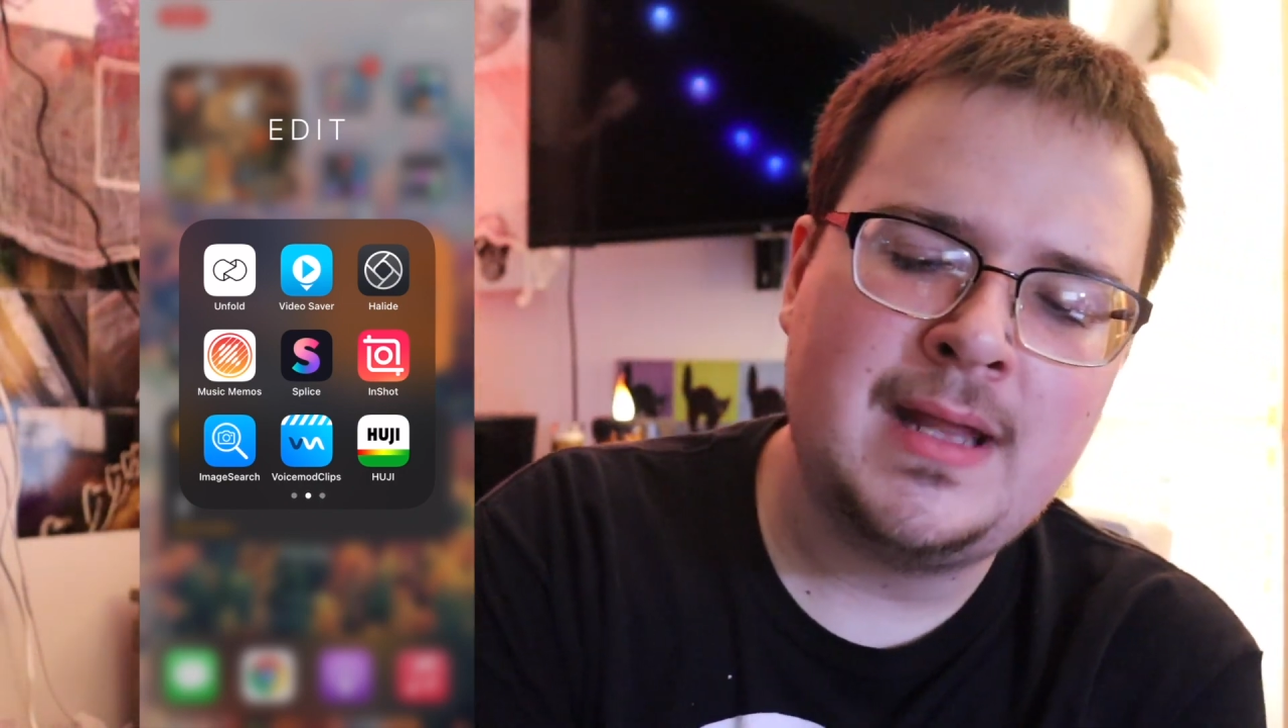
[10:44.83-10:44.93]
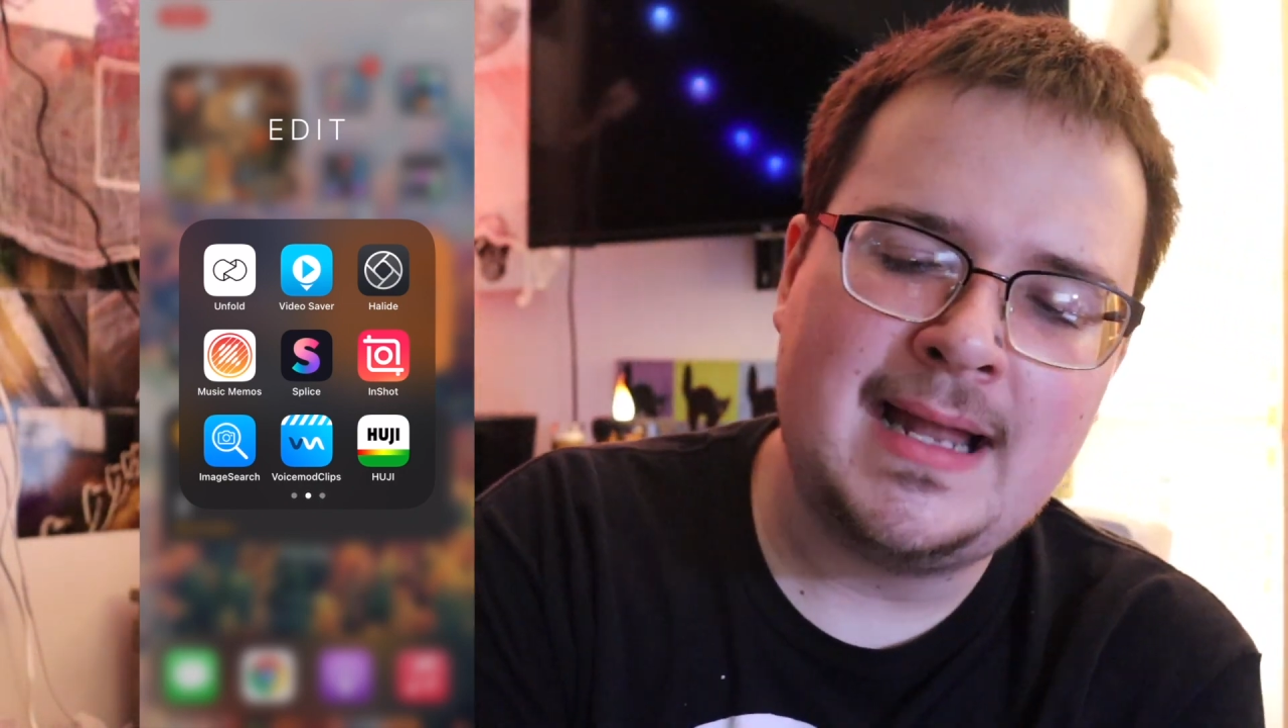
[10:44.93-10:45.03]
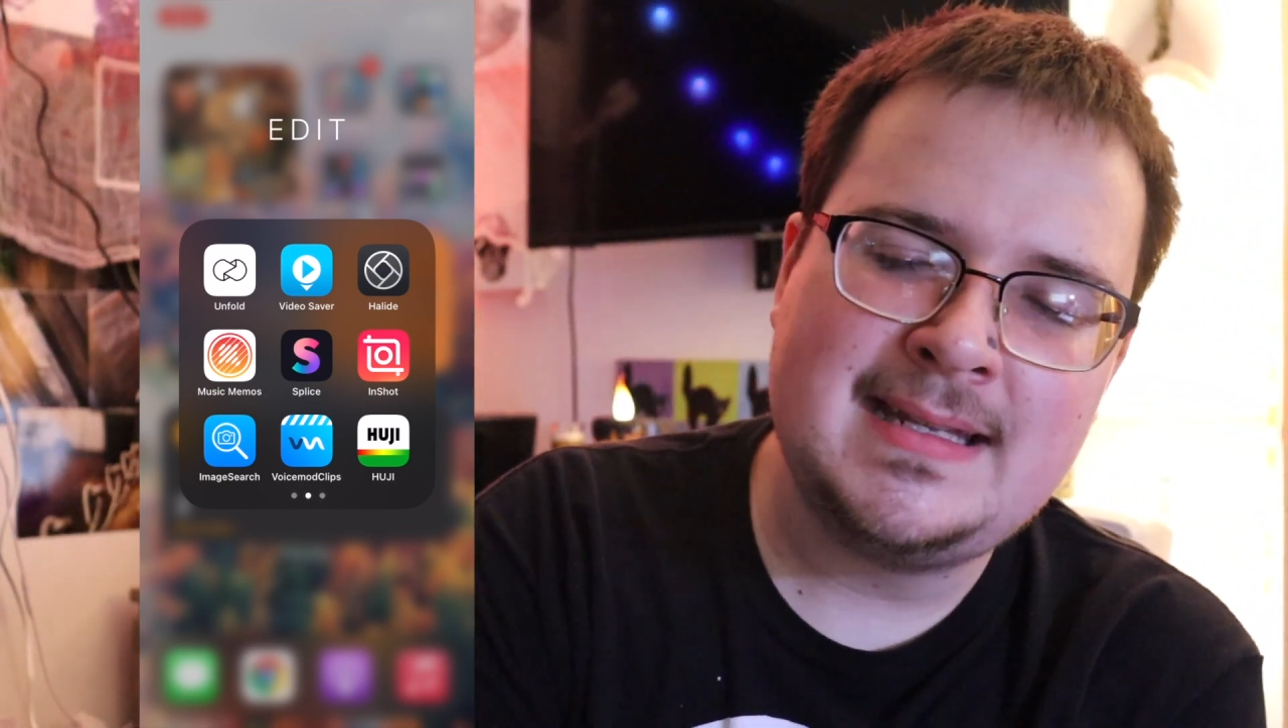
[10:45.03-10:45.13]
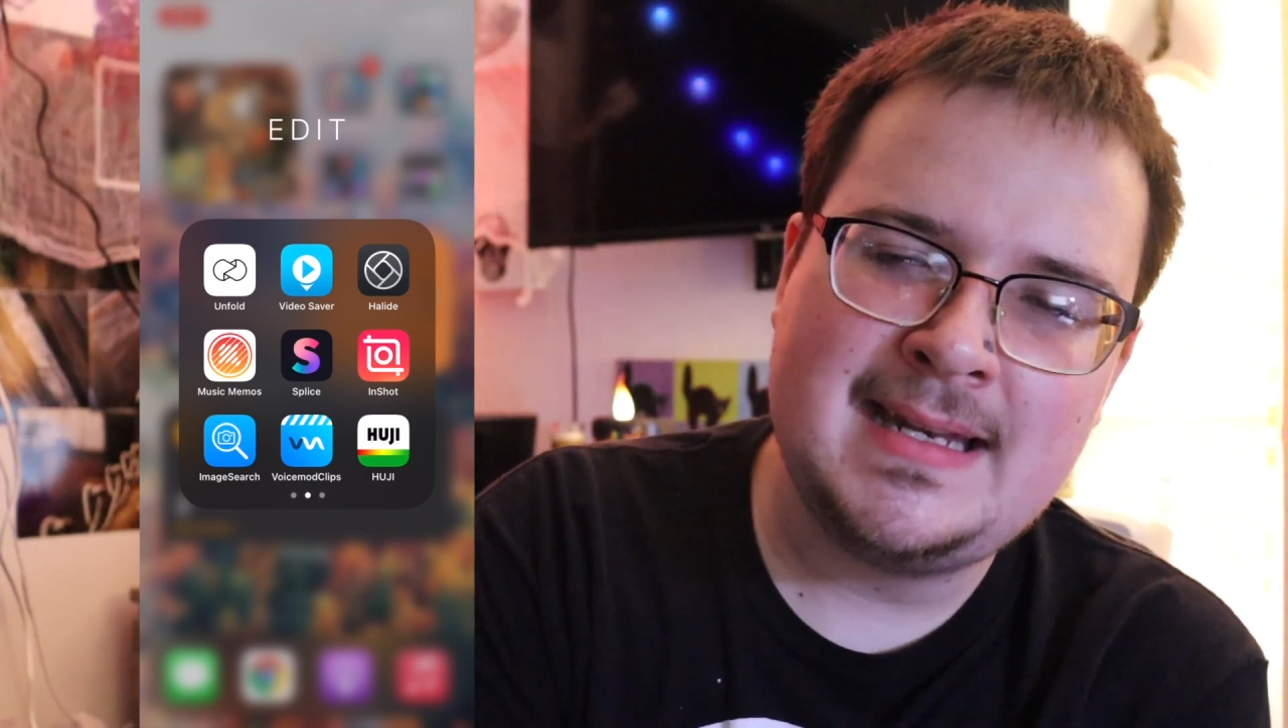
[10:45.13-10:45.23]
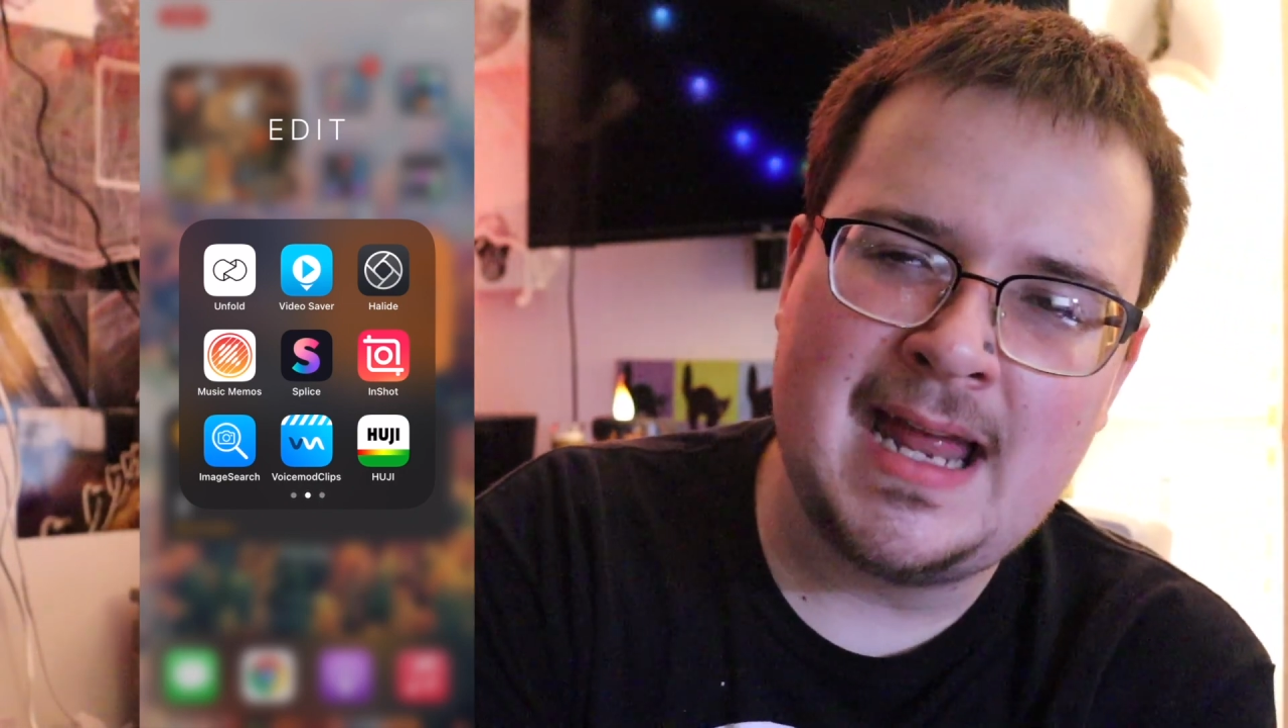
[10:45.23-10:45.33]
that didn't